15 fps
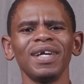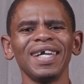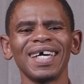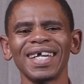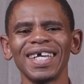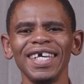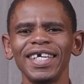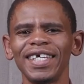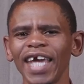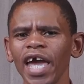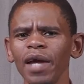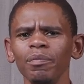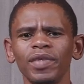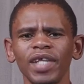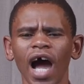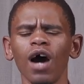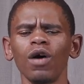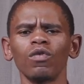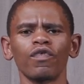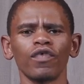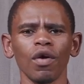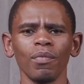le re he came
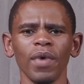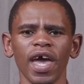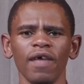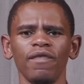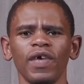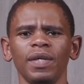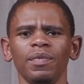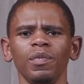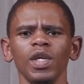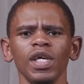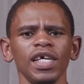down from heaven